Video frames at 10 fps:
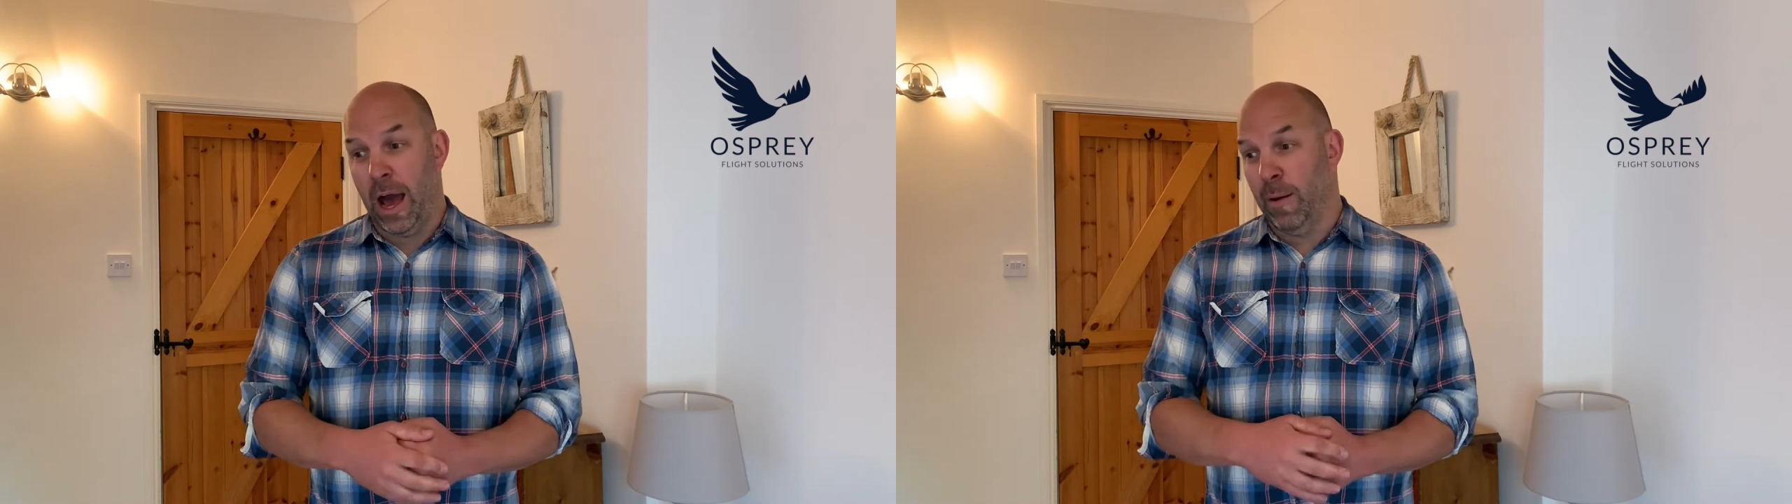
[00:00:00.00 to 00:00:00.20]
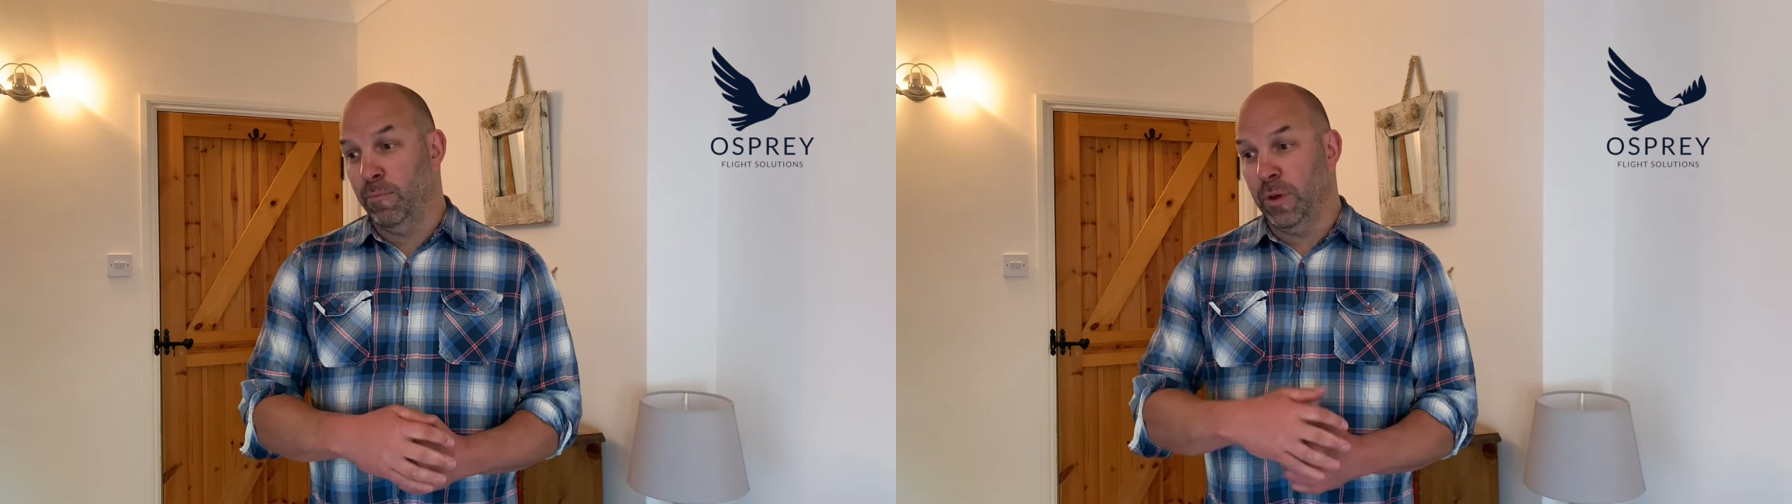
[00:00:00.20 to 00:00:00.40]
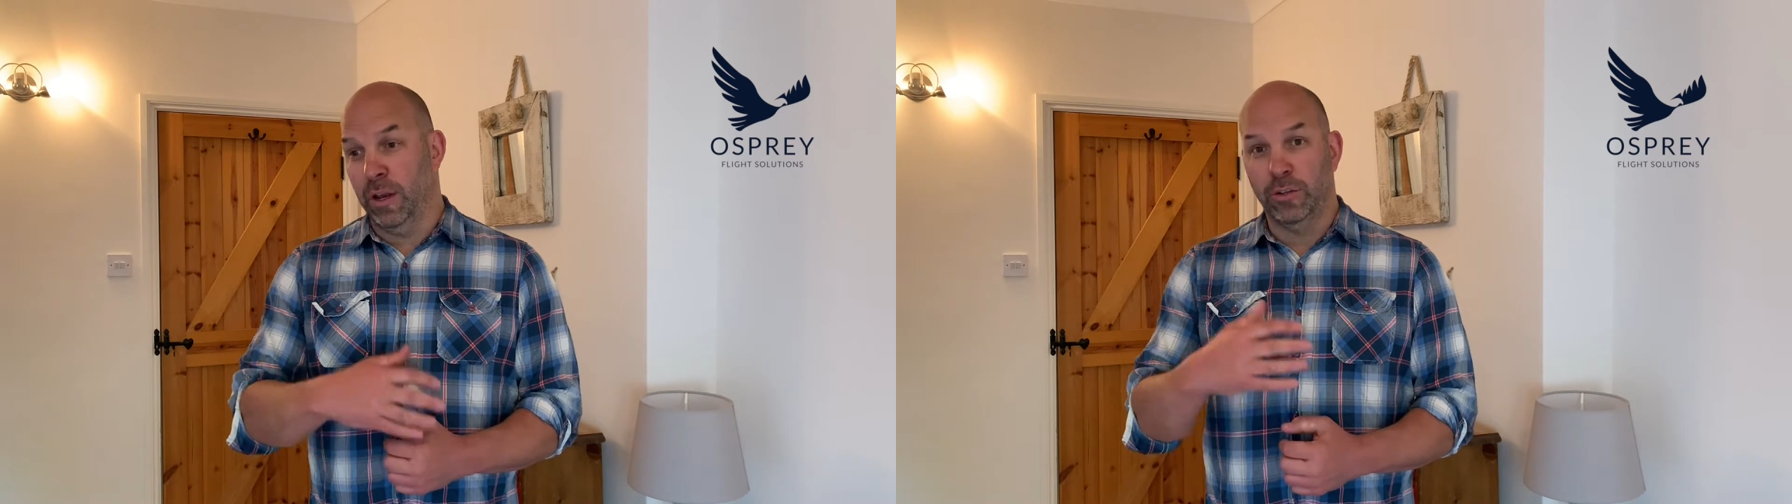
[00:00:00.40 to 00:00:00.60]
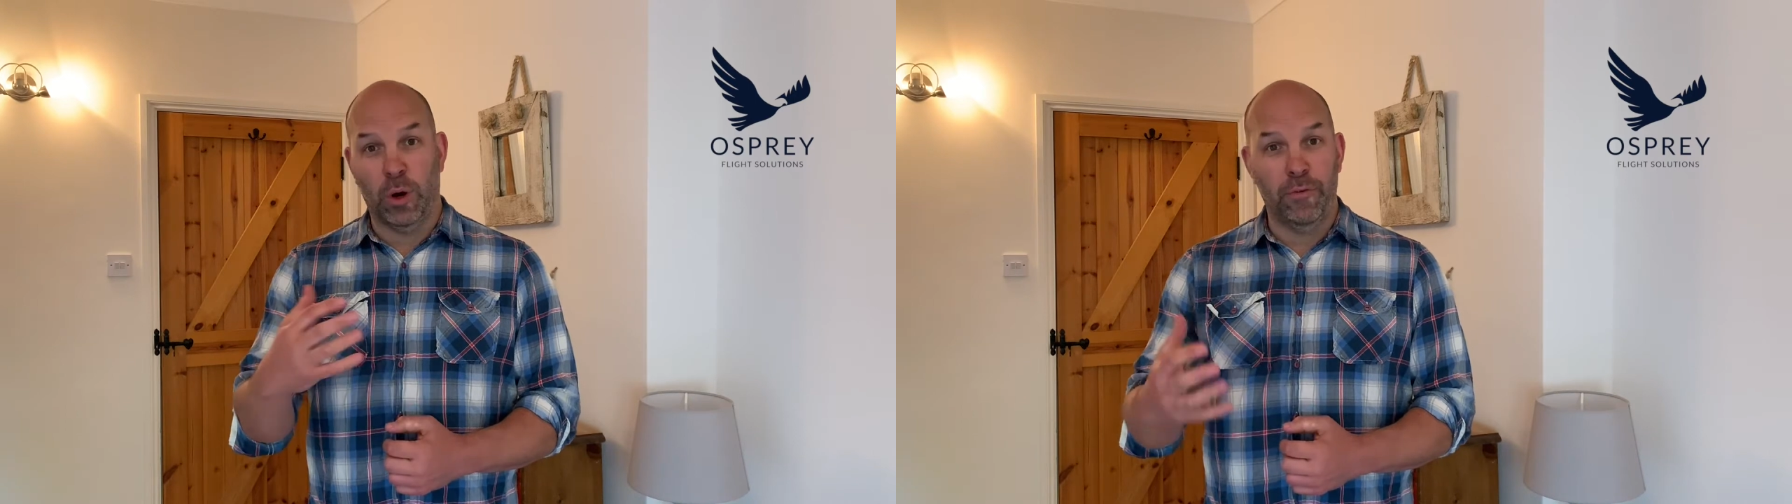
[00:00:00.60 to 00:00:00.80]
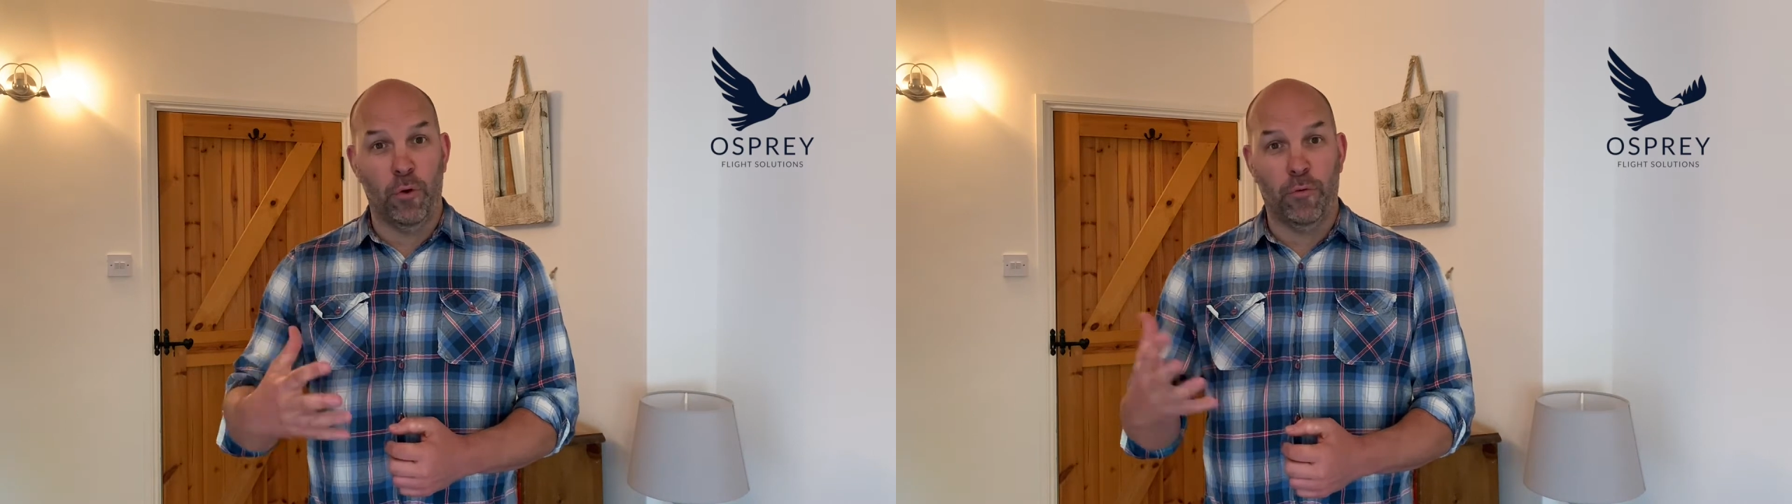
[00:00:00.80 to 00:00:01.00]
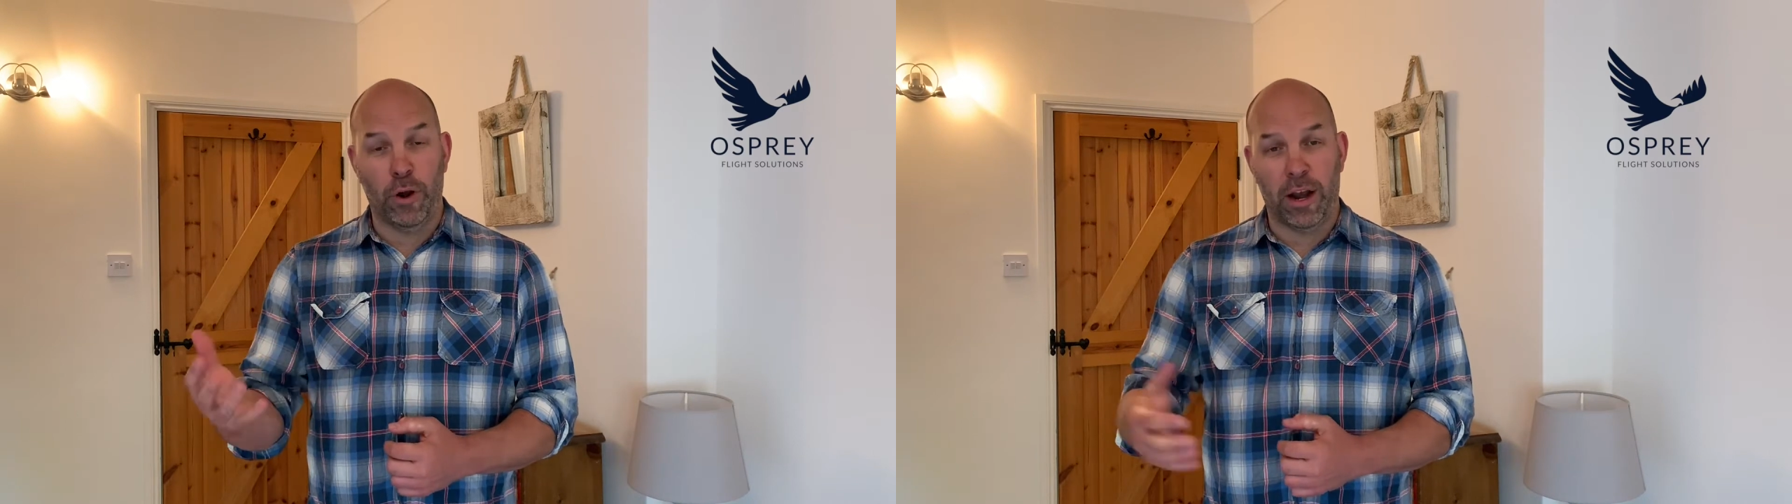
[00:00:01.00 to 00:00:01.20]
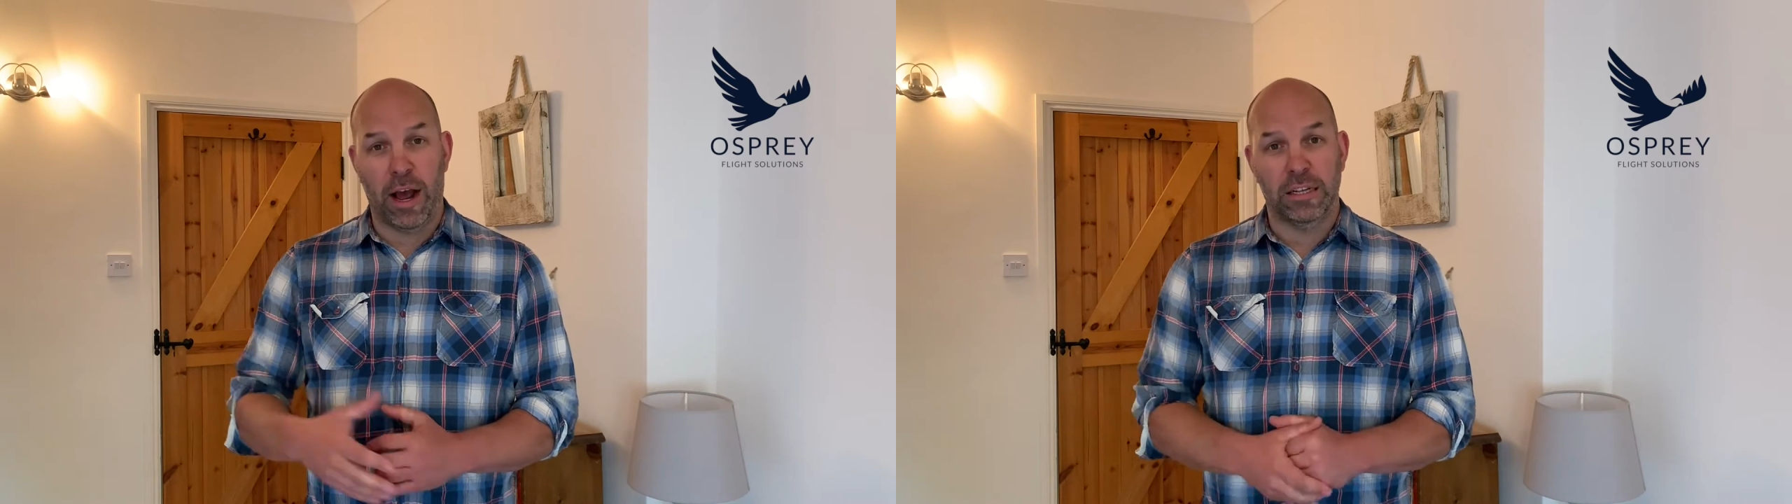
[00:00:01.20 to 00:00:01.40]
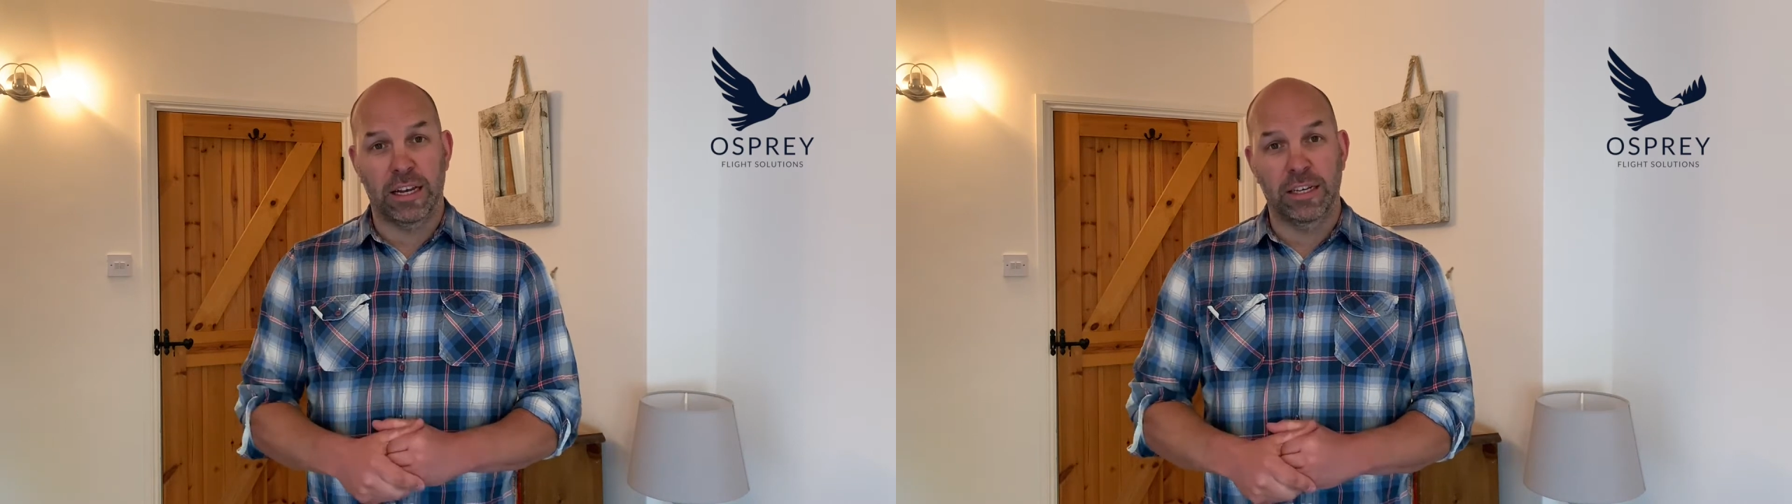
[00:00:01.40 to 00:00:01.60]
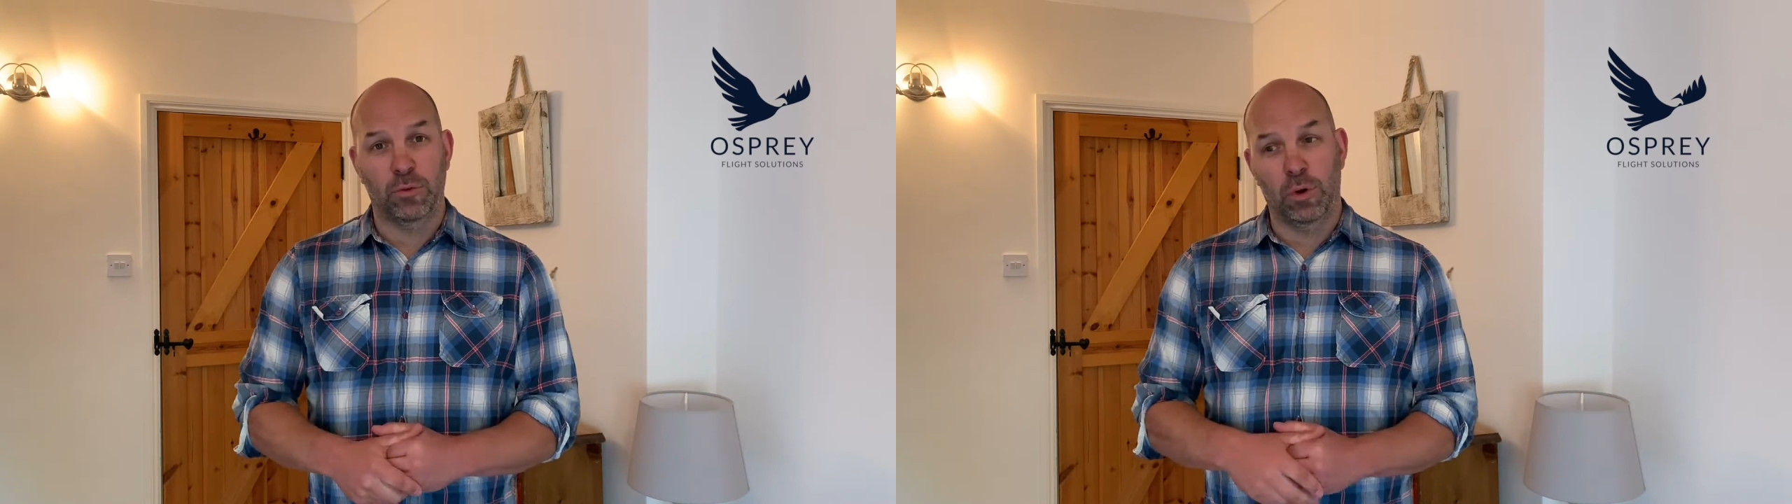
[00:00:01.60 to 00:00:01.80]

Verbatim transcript: Um, you know, 24, 48 hours later,